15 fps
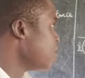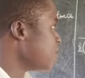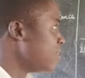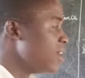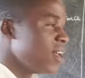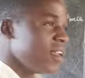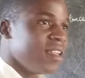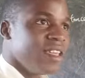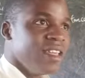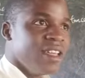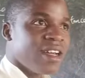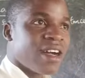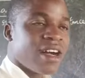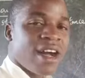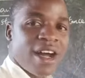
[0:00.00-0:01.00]
is
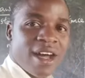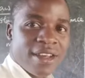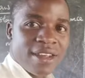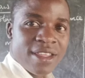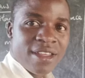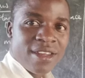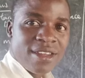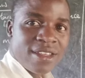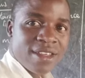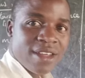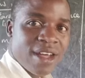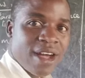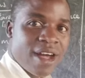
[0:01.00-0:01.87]
then added